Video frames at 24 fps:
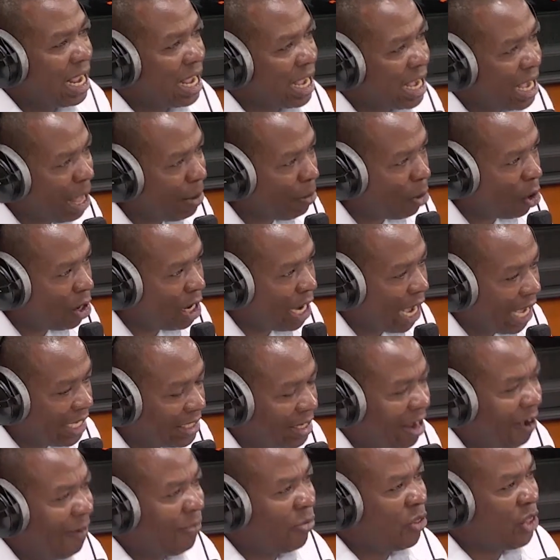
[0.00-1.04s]
Come on, guys.
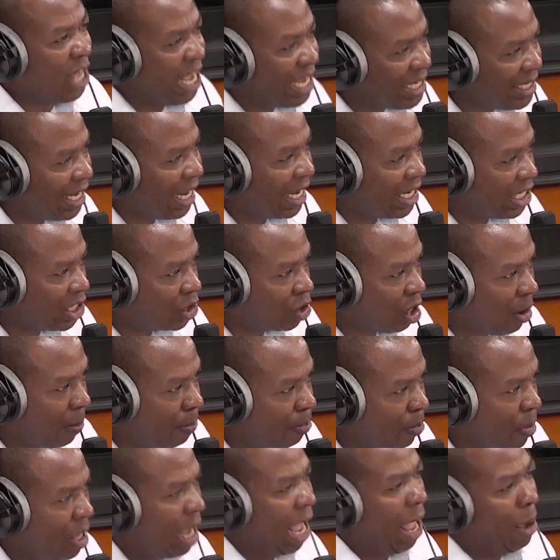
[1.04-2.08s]
This airstrip,
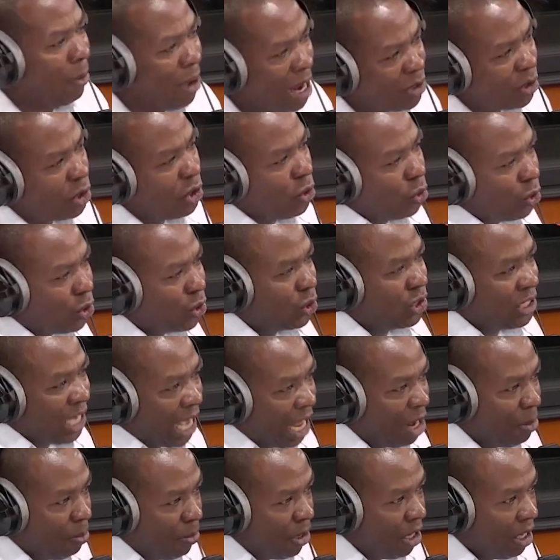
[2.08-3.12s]
I want you to
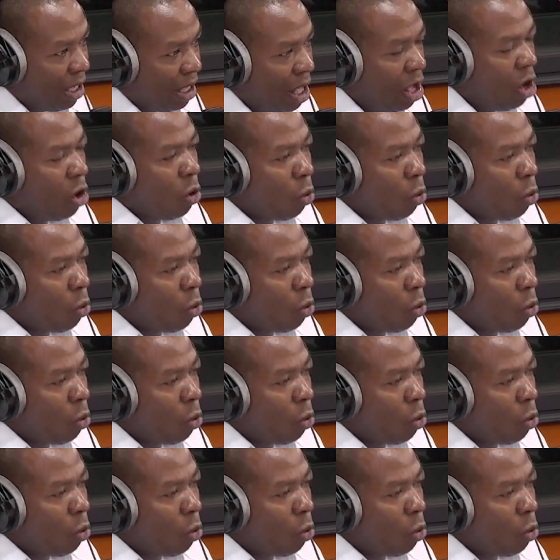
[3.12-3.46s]
tell me,